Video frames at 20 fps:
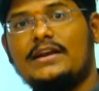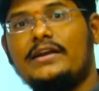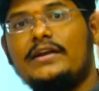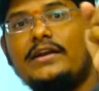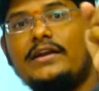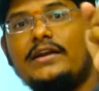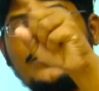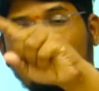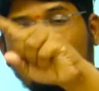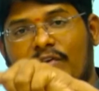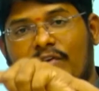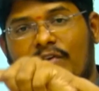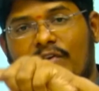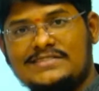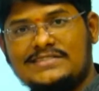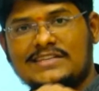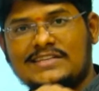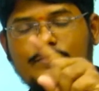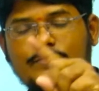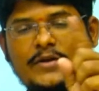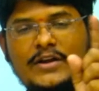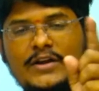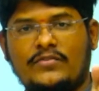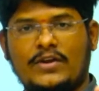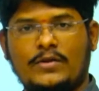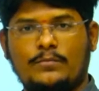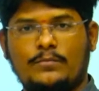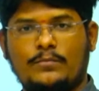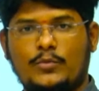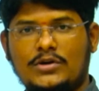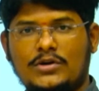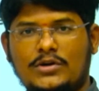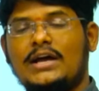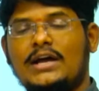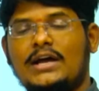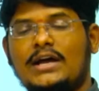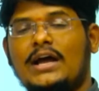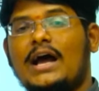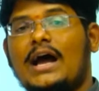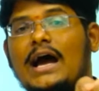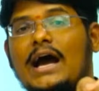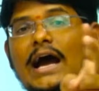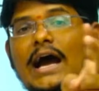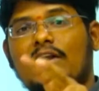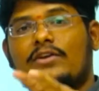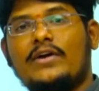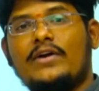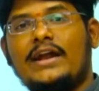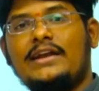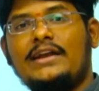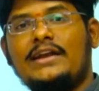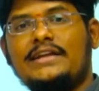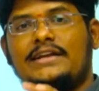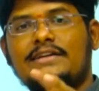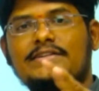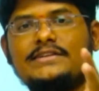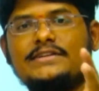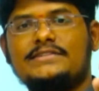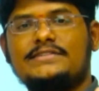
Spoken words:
differences between both, advantages,